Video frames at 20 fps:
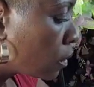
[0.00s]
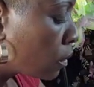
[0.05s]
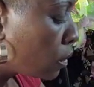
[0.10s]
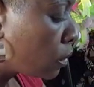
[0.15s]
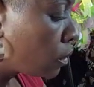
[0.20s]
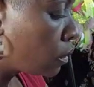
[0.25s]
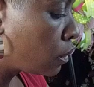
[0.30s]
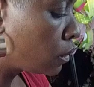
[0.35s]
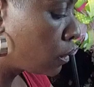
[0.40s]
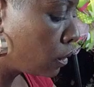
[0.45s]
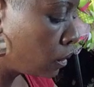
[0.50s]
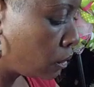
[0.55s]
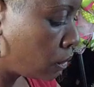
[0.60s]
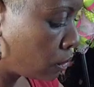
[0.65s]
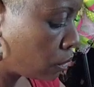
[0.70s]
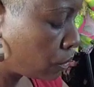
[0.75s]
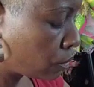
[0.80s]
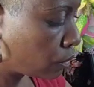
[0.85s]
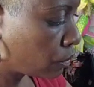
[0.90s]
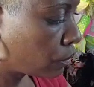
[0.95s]
in
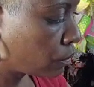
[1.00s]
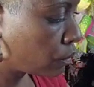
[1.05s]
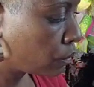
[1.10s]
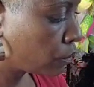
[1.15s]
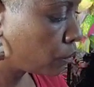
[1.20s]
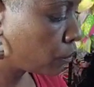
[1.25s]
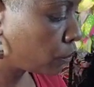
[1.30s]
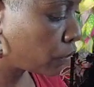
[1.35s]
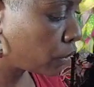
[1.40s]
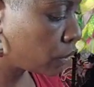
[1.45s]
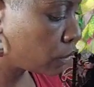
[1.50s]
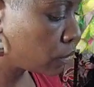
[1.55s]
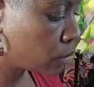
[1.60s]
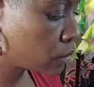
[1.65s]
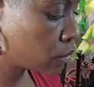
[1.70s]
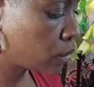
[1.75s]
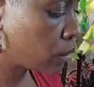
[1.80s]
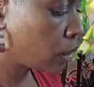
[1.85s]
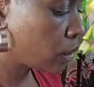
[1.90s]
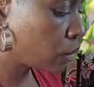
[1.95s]
here. Bring
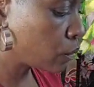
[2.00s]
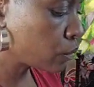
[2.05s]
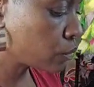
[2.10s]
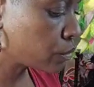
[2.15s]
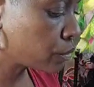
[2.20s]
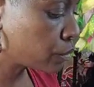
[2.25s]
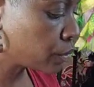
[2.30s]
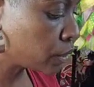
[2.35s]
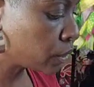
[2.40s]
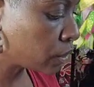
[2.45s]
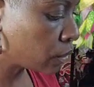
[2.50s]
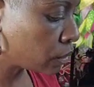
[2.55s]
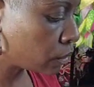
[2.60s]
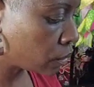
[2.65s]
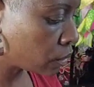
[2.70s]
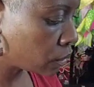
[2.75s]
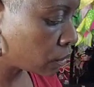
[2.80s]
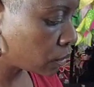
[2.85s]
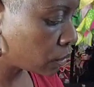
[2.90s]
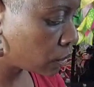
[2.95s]
this closer
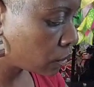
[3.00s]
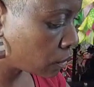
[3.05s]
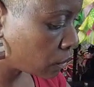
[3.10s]
in.